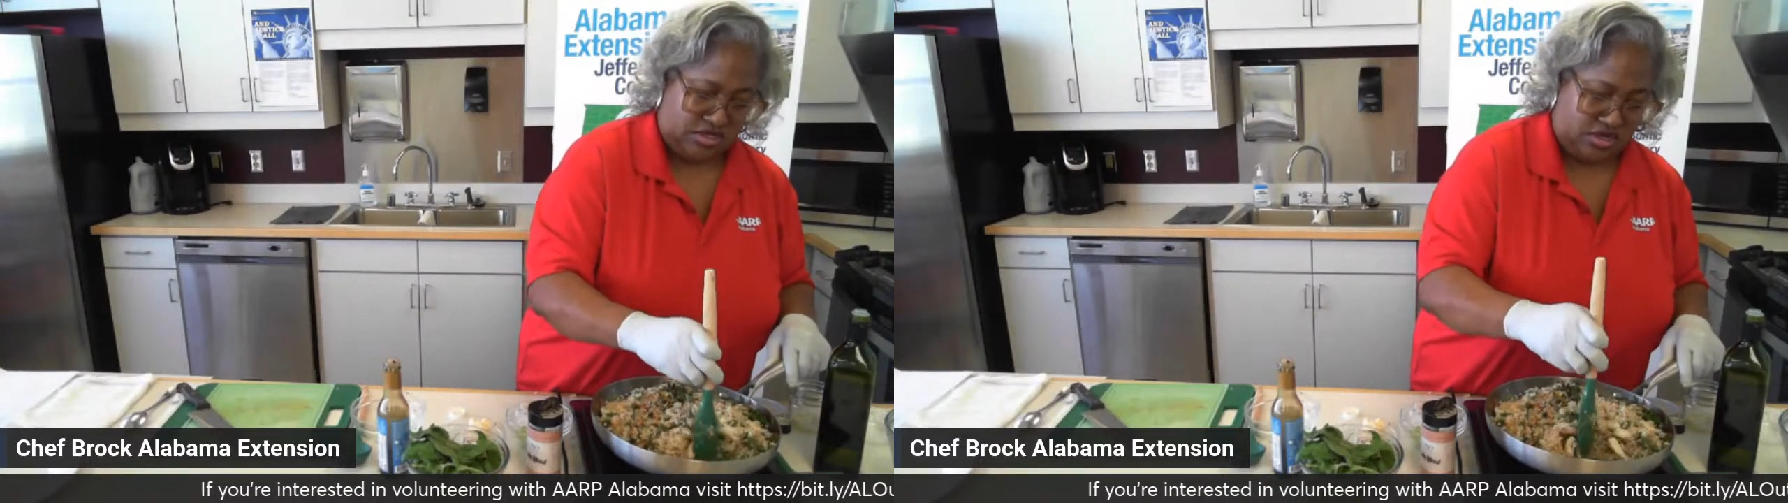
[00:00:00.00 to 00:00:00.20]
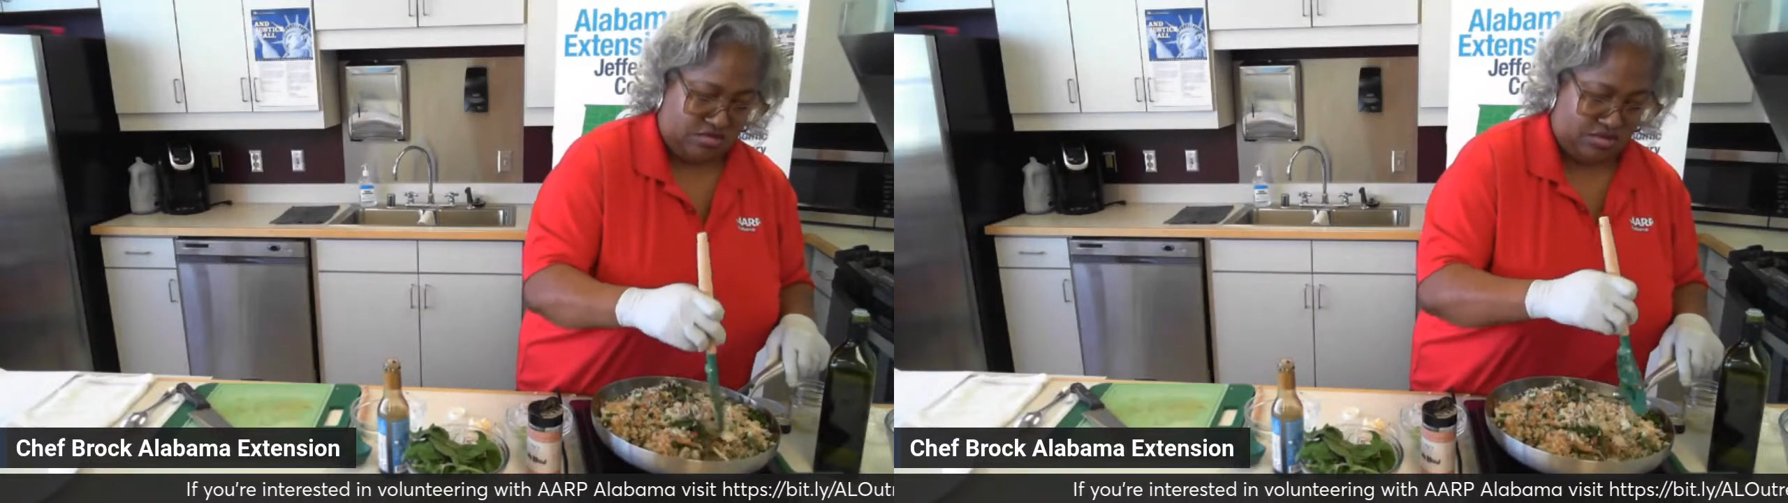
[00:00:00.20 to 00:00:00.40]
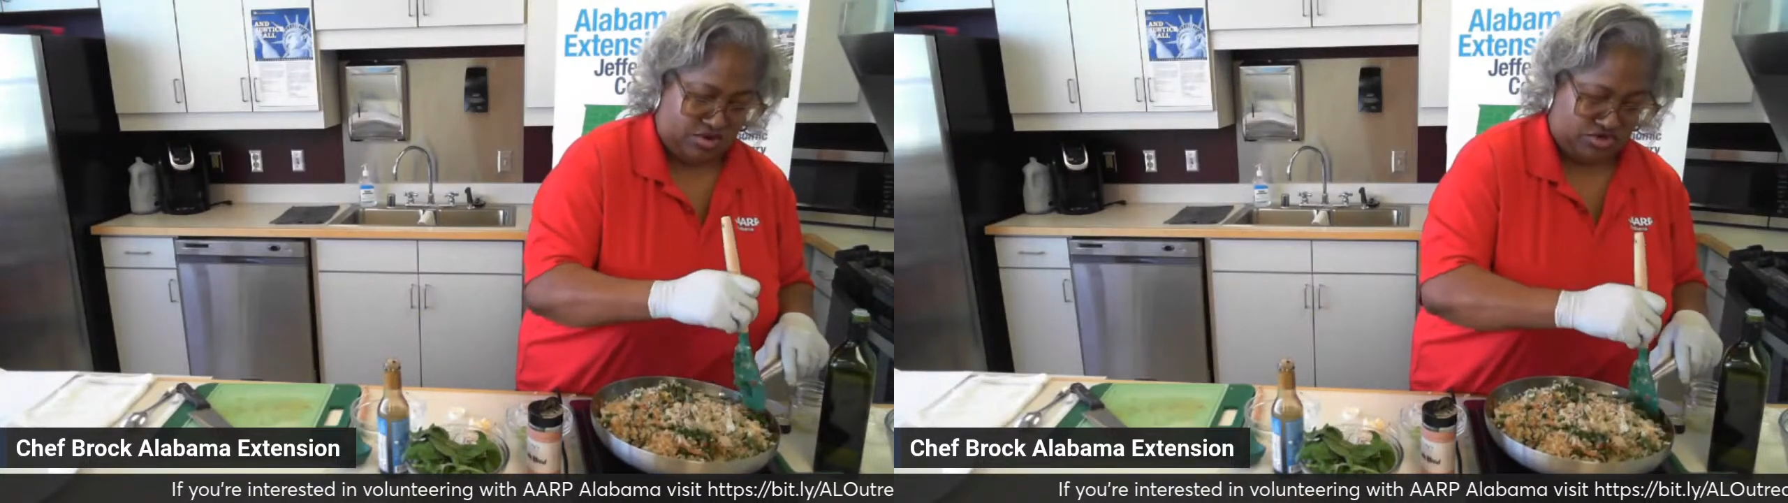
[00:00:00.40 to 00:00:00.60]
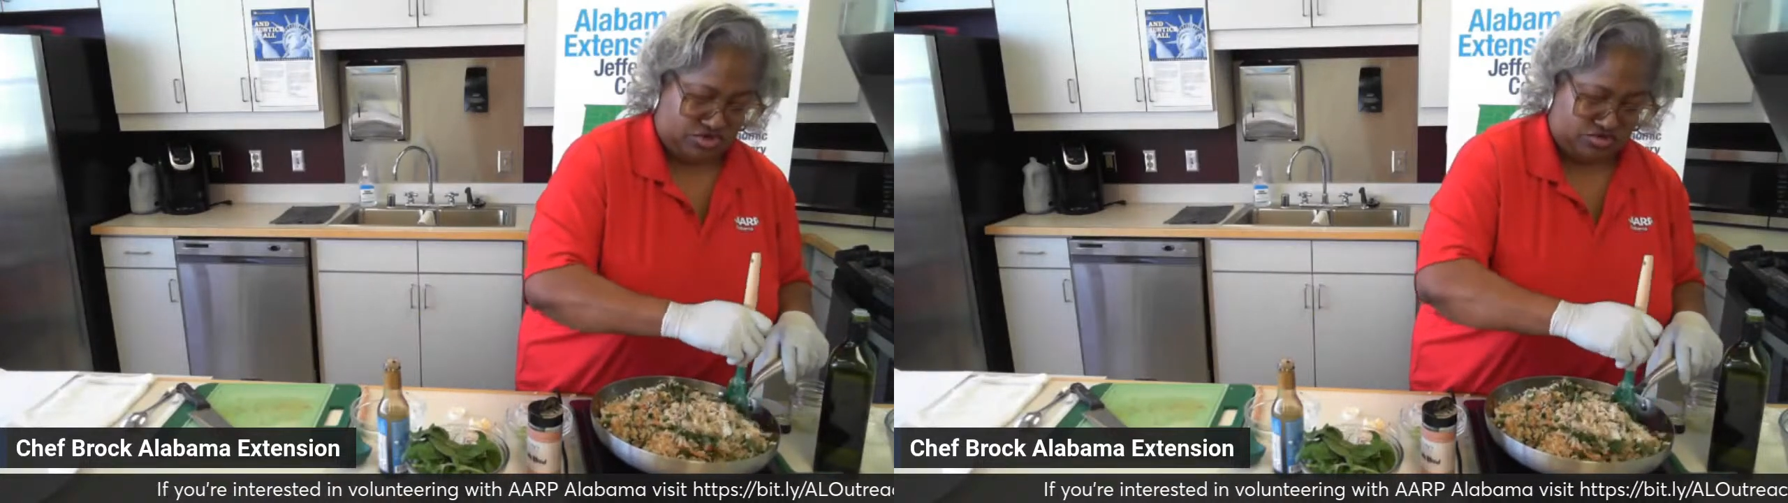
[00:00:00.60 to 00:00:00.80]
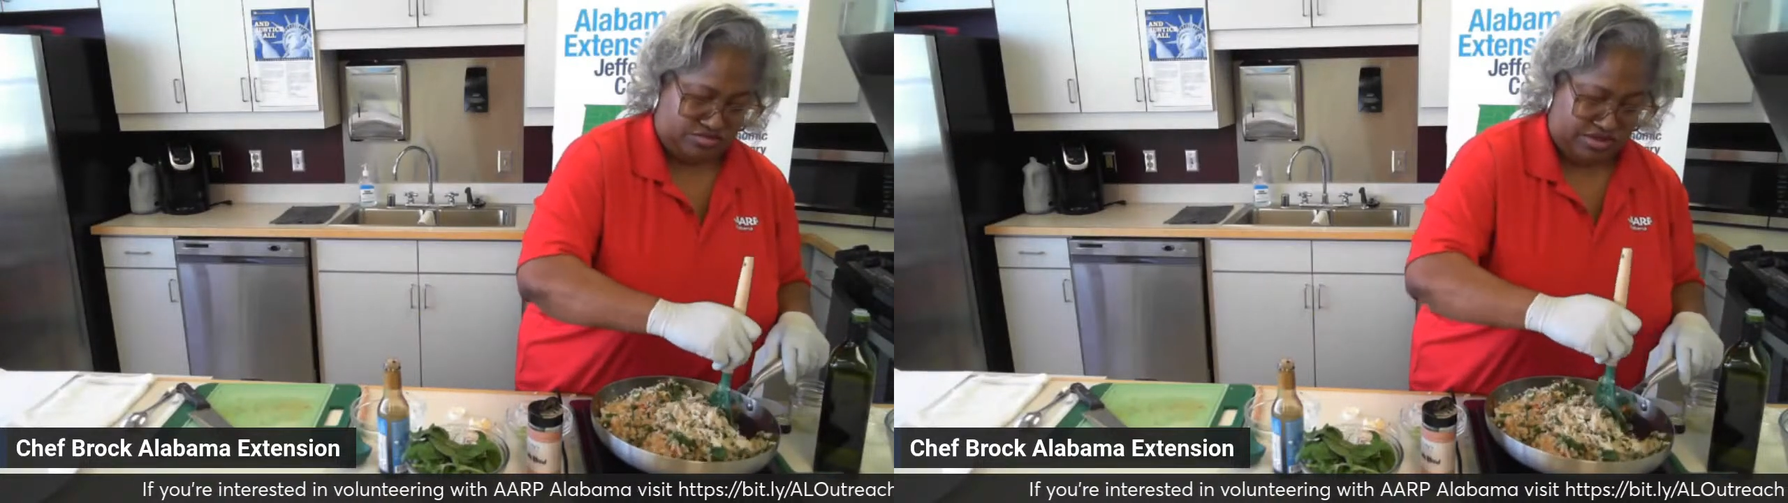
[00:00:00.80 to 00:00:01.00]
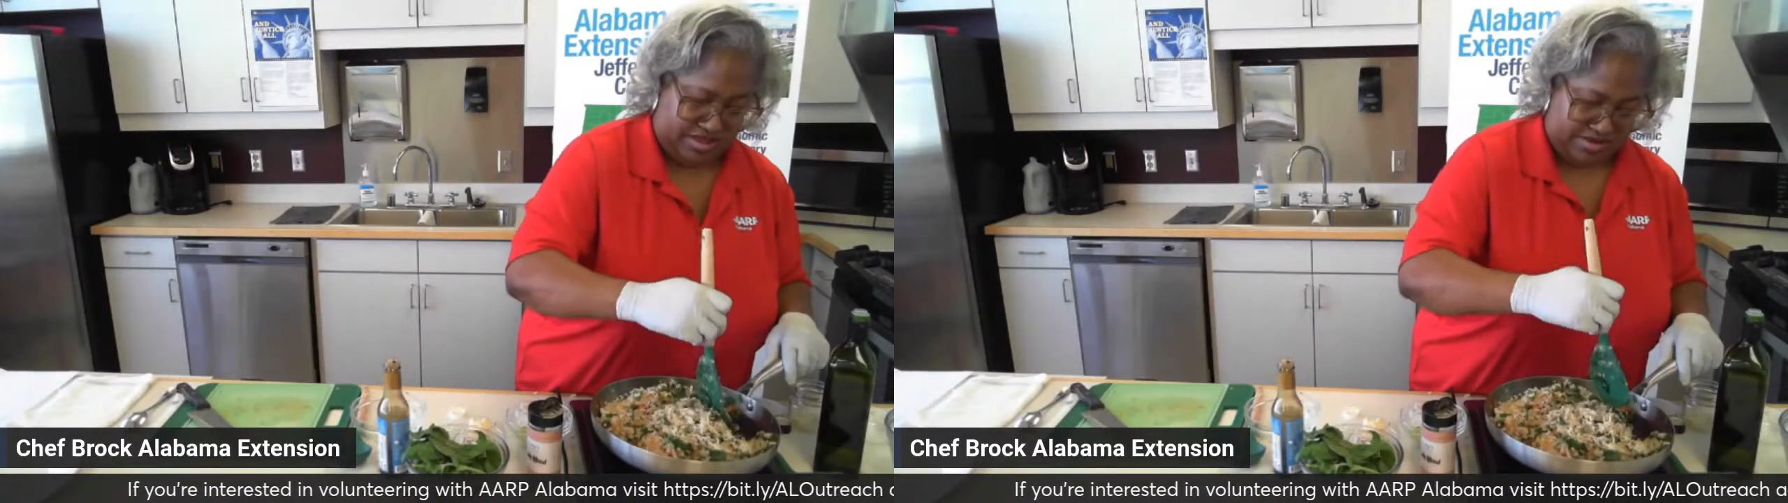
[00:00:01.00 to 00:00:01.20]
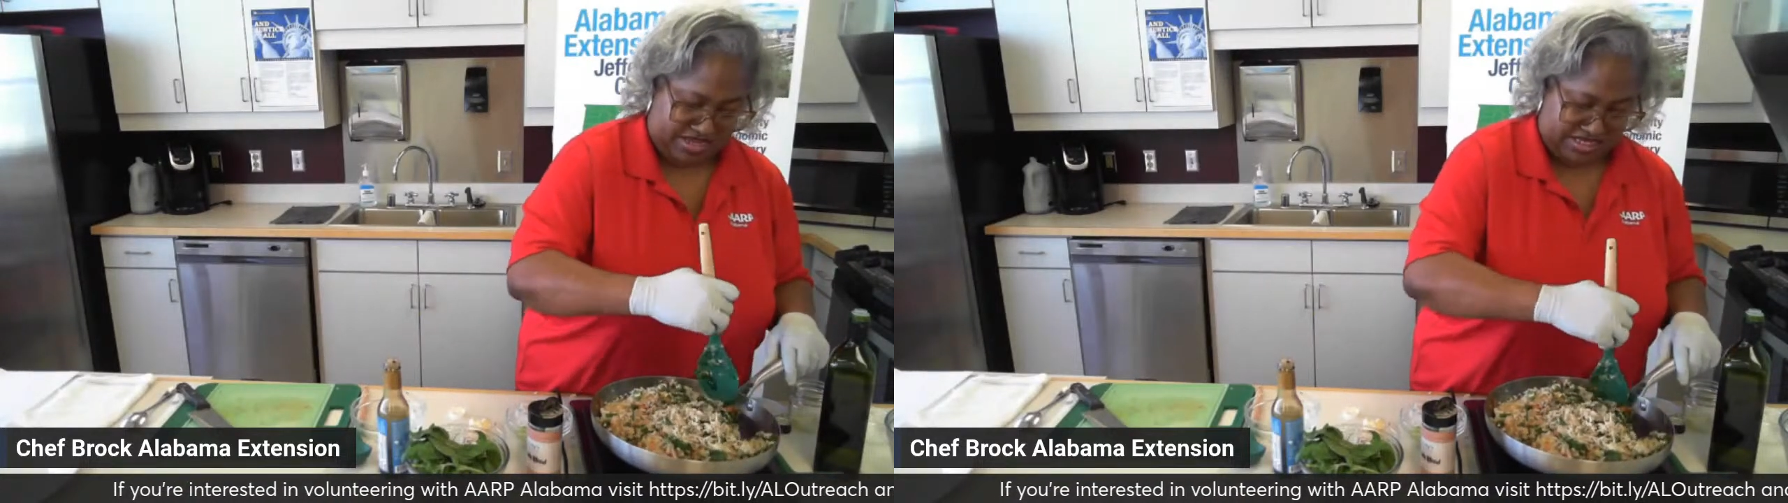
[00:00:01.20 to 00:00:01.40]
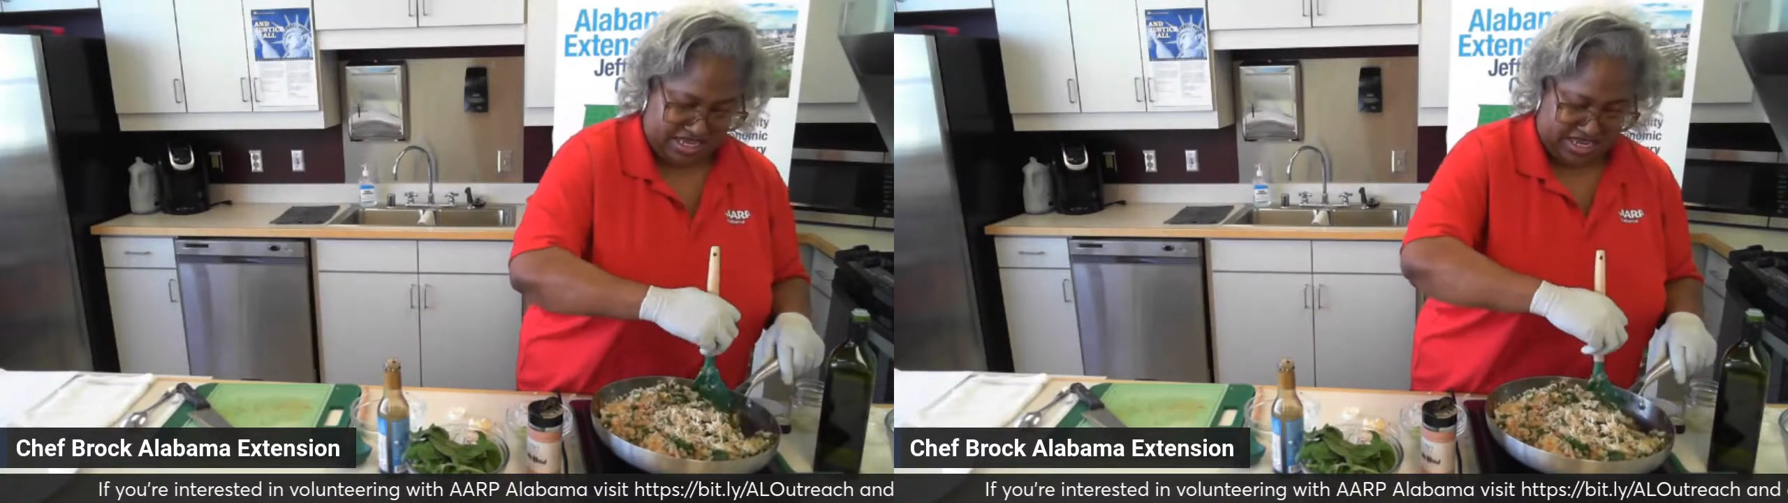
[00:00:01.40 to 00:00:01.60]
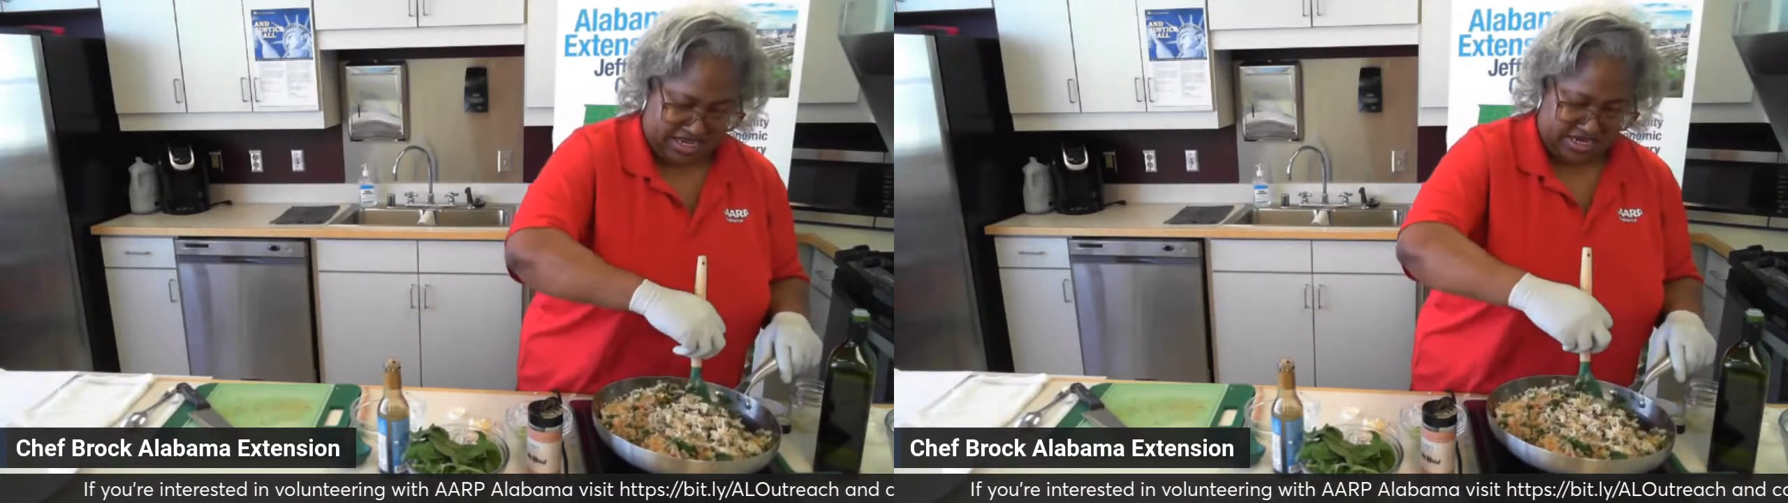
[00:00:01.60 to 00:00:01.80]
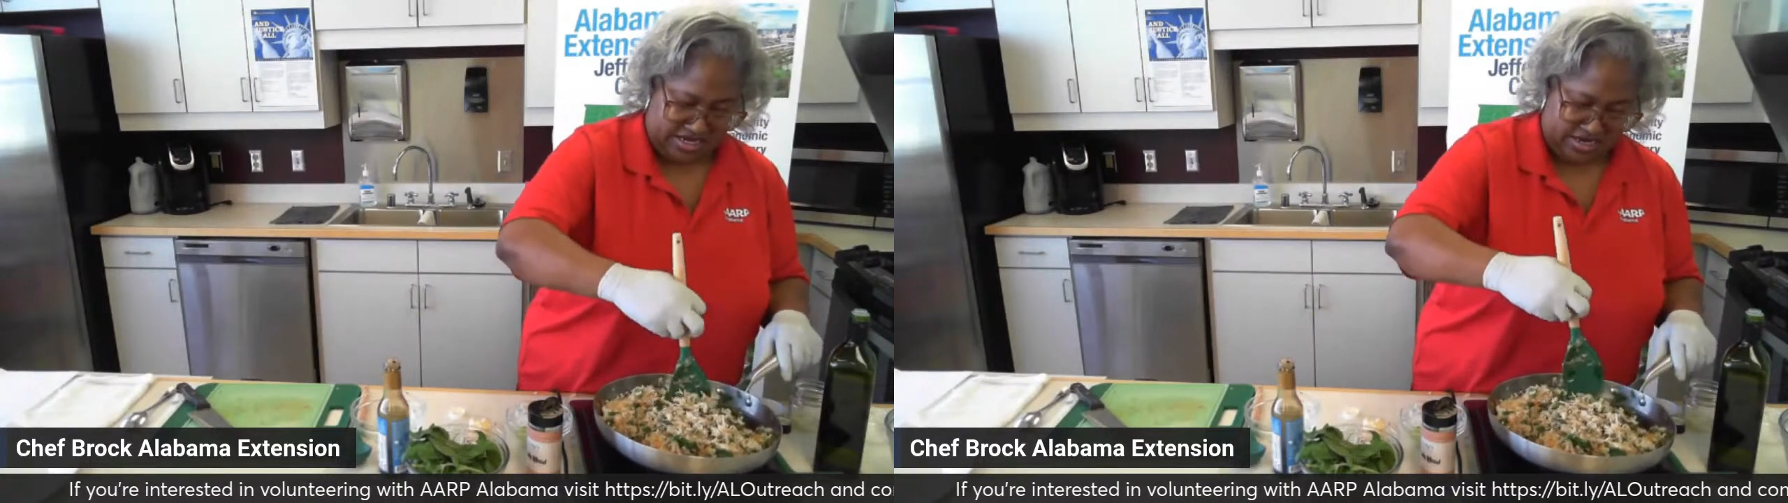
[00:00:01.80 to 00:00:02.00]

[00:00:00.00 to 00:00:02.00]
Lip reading: commercial plant-based egg,